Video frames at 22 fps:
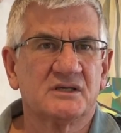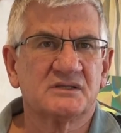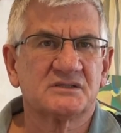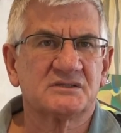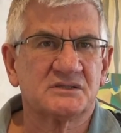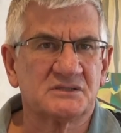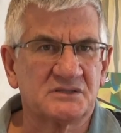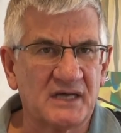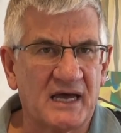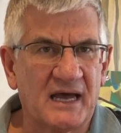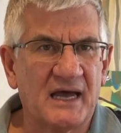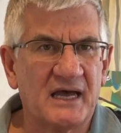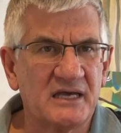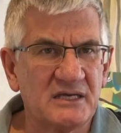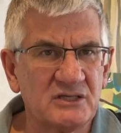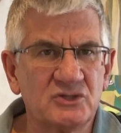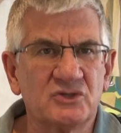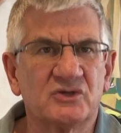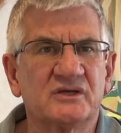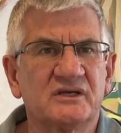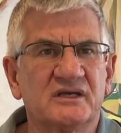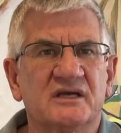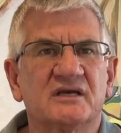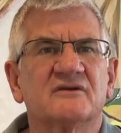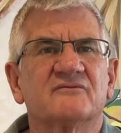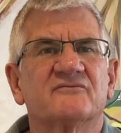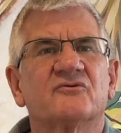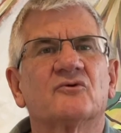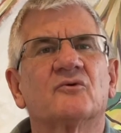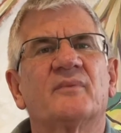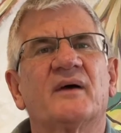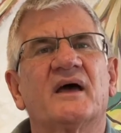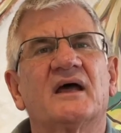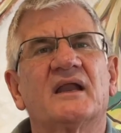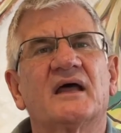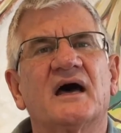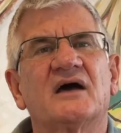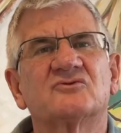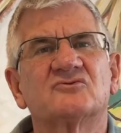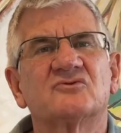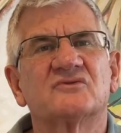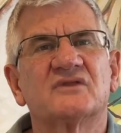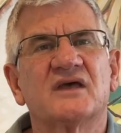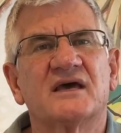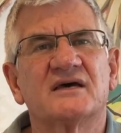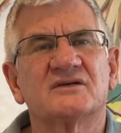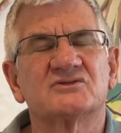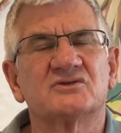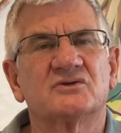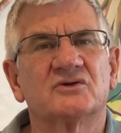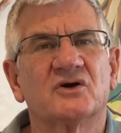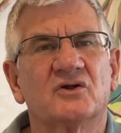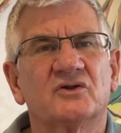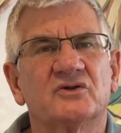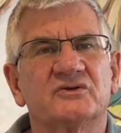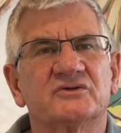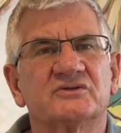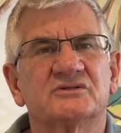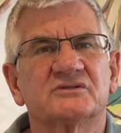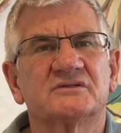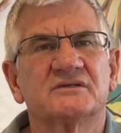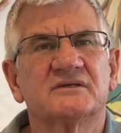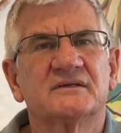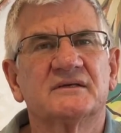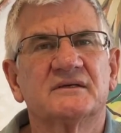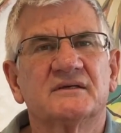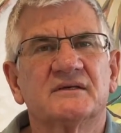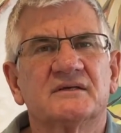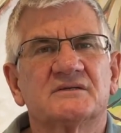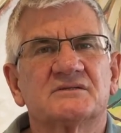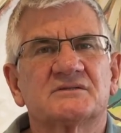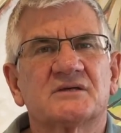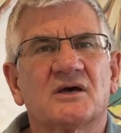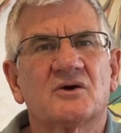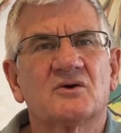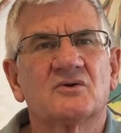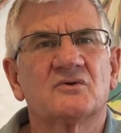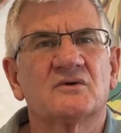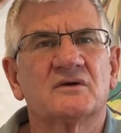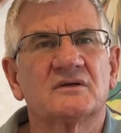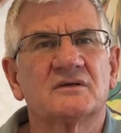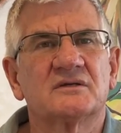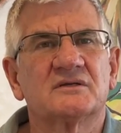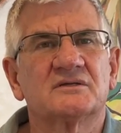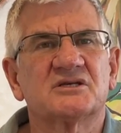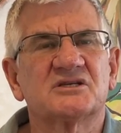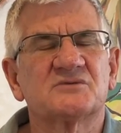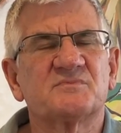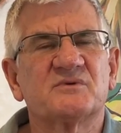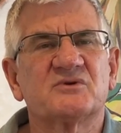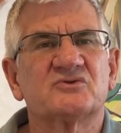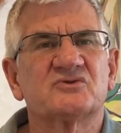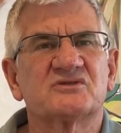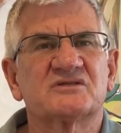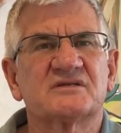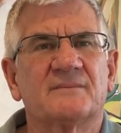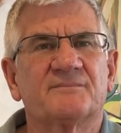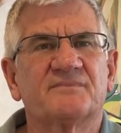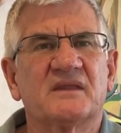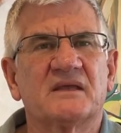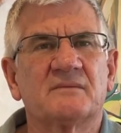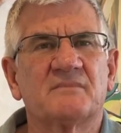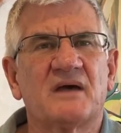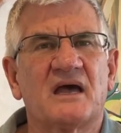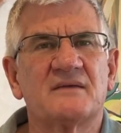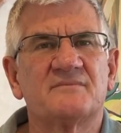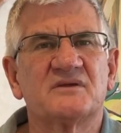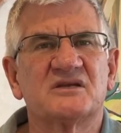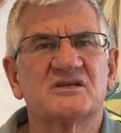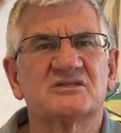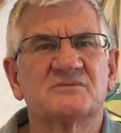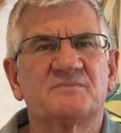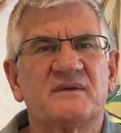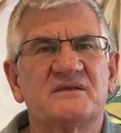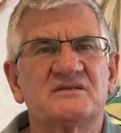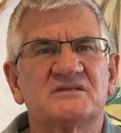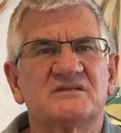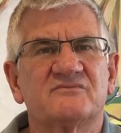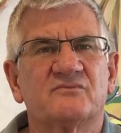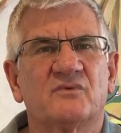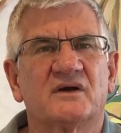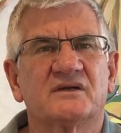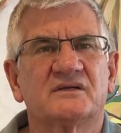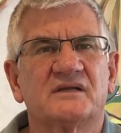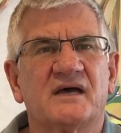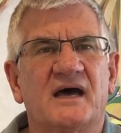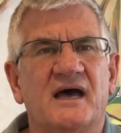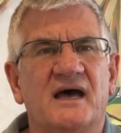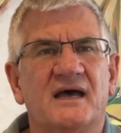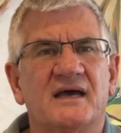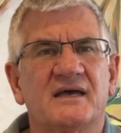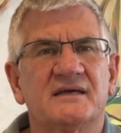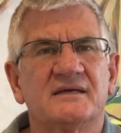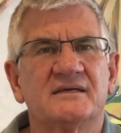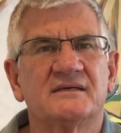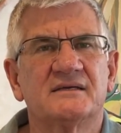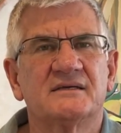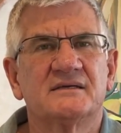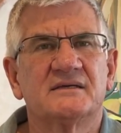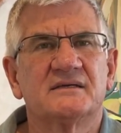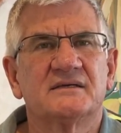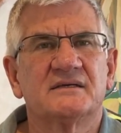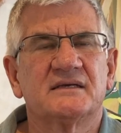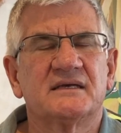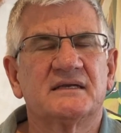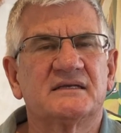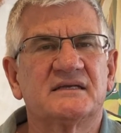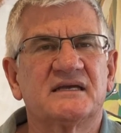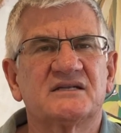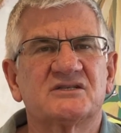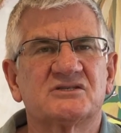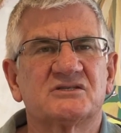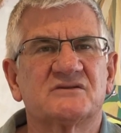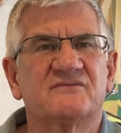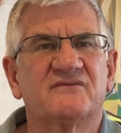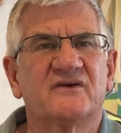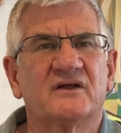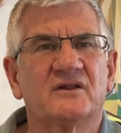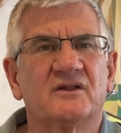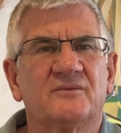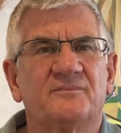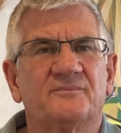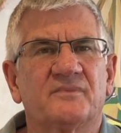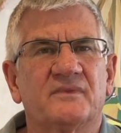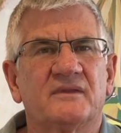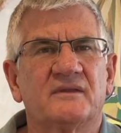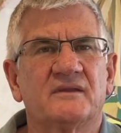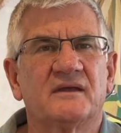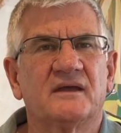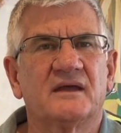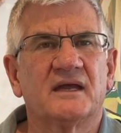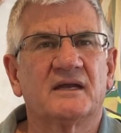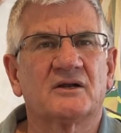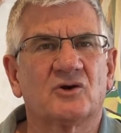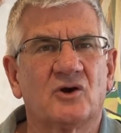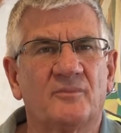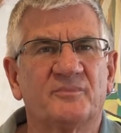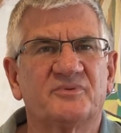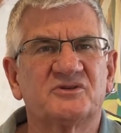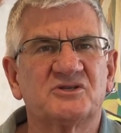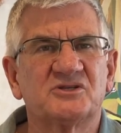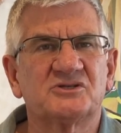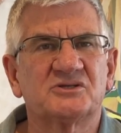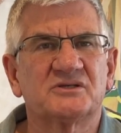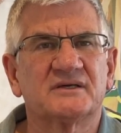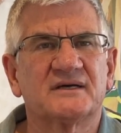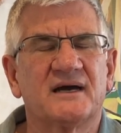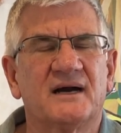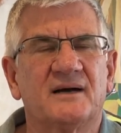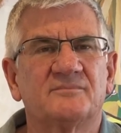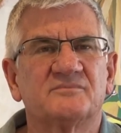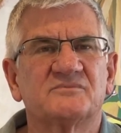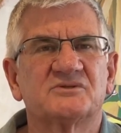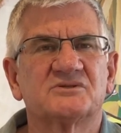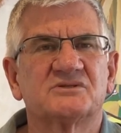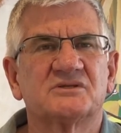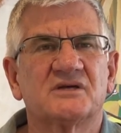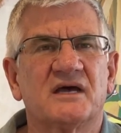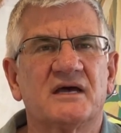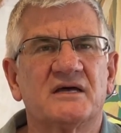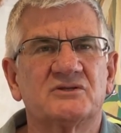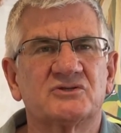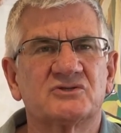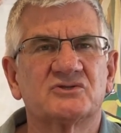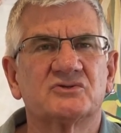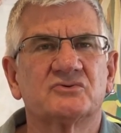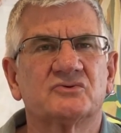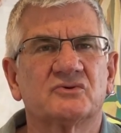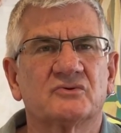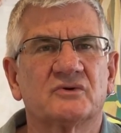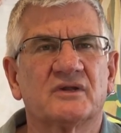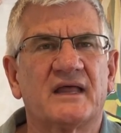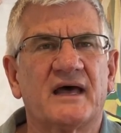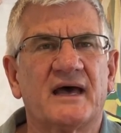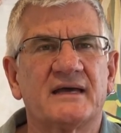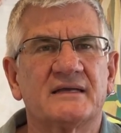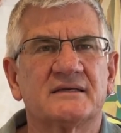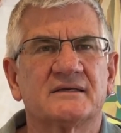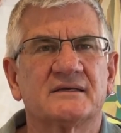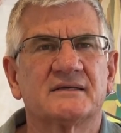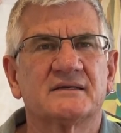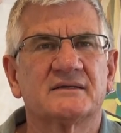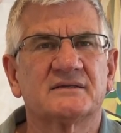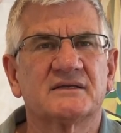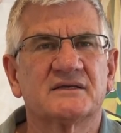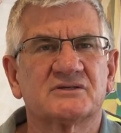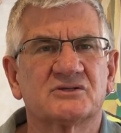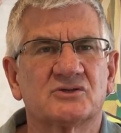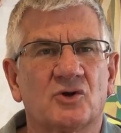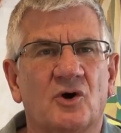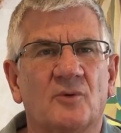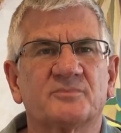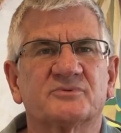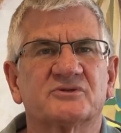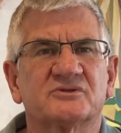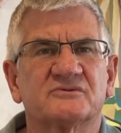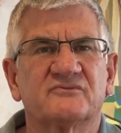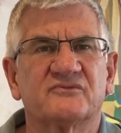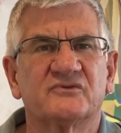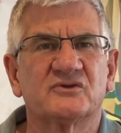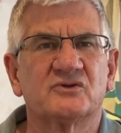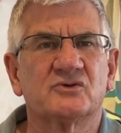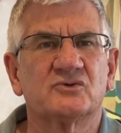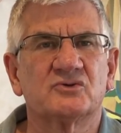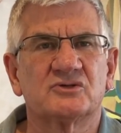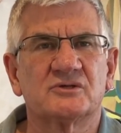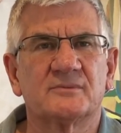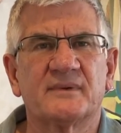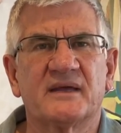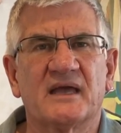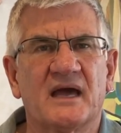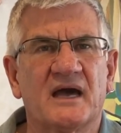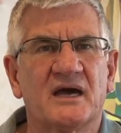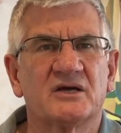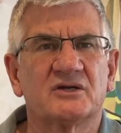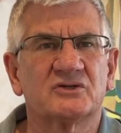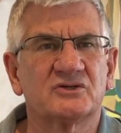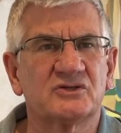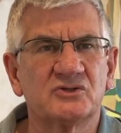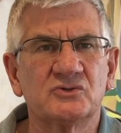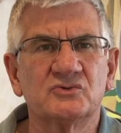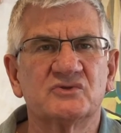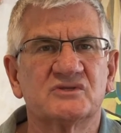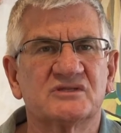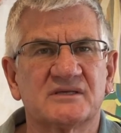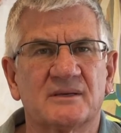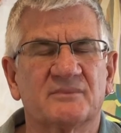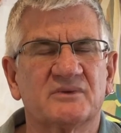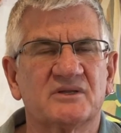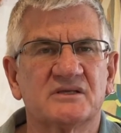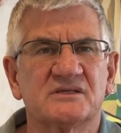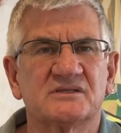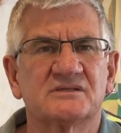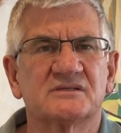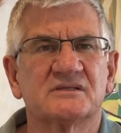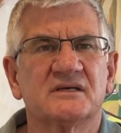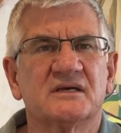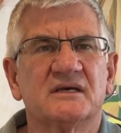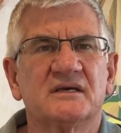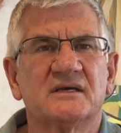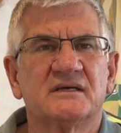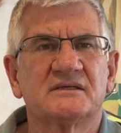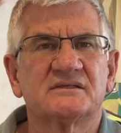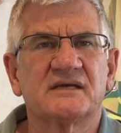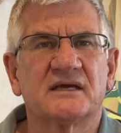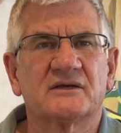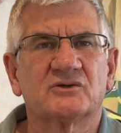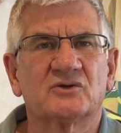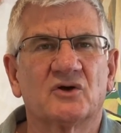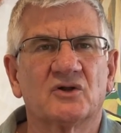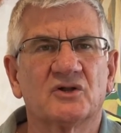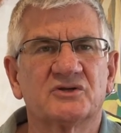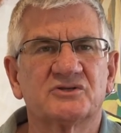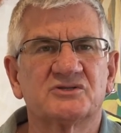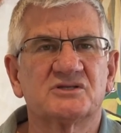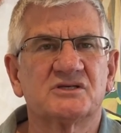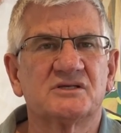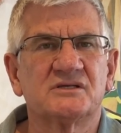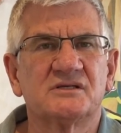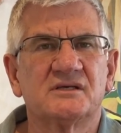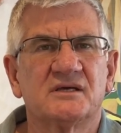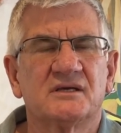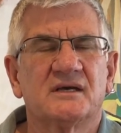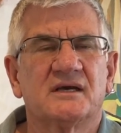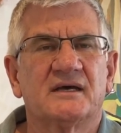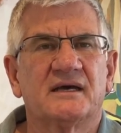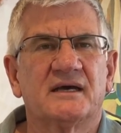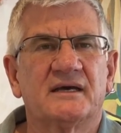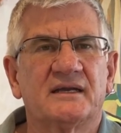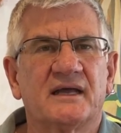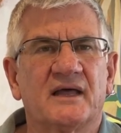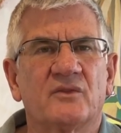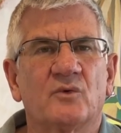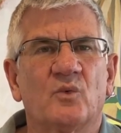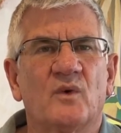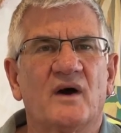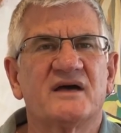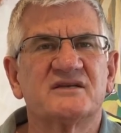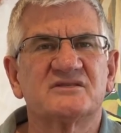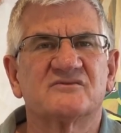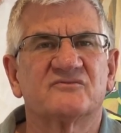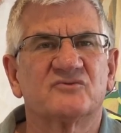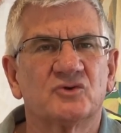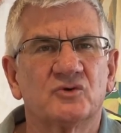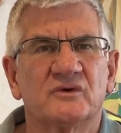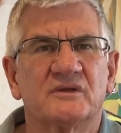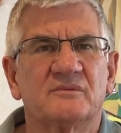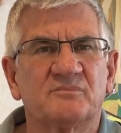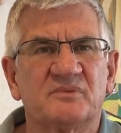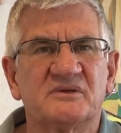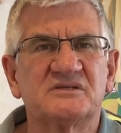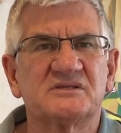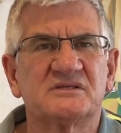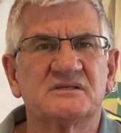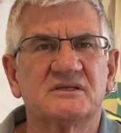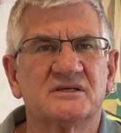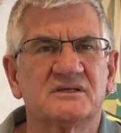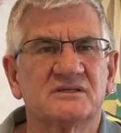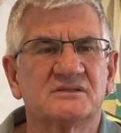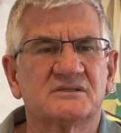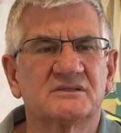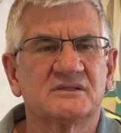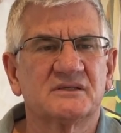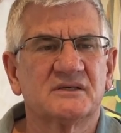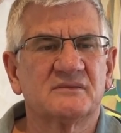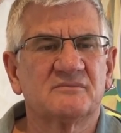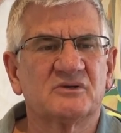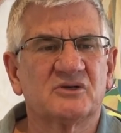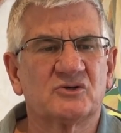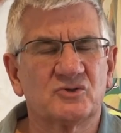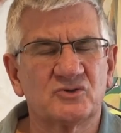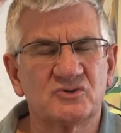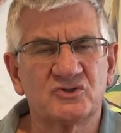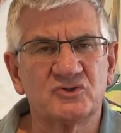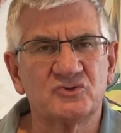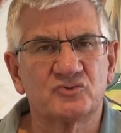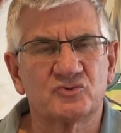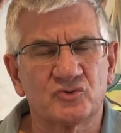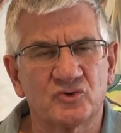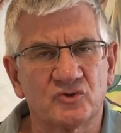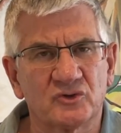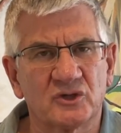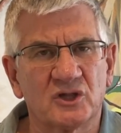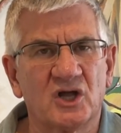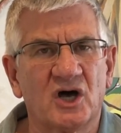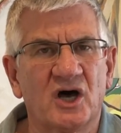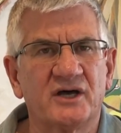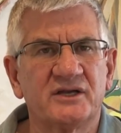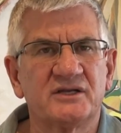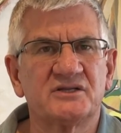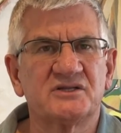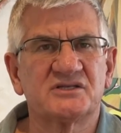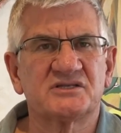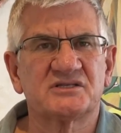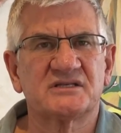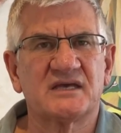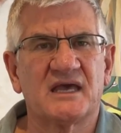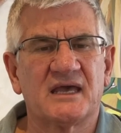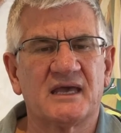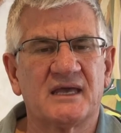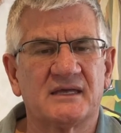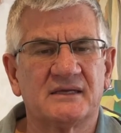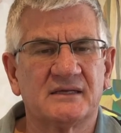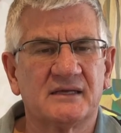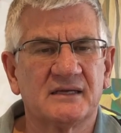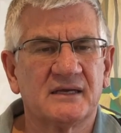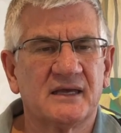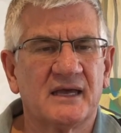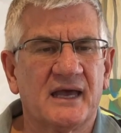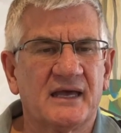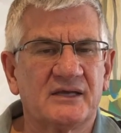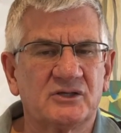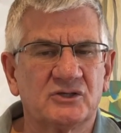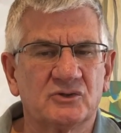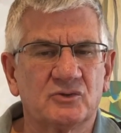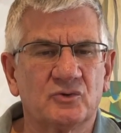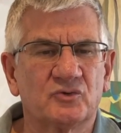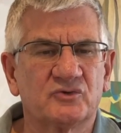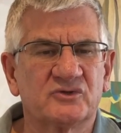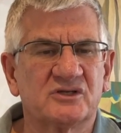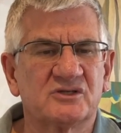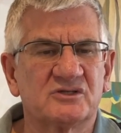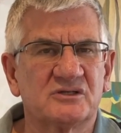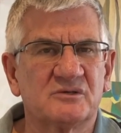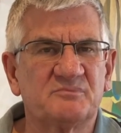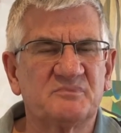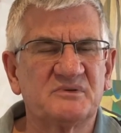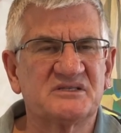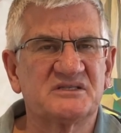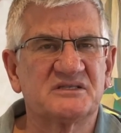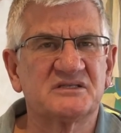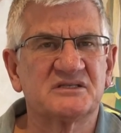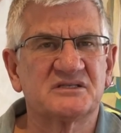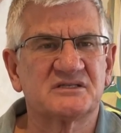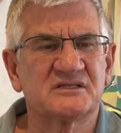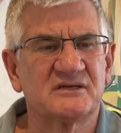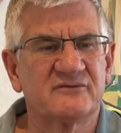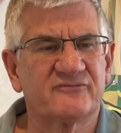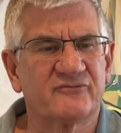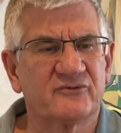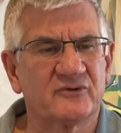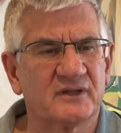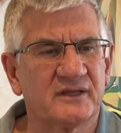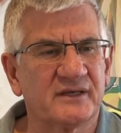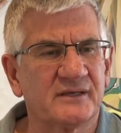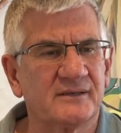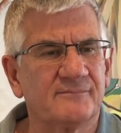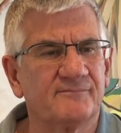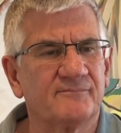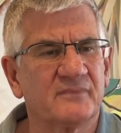Today you can get it for about $100,000. So just because something may be expensive one day, it gets developed and competition comes, and sooner or later there's an option for you to be able to use some of this technology and other ways of doing business, because you drew a line in the sand and you looked at your business differently.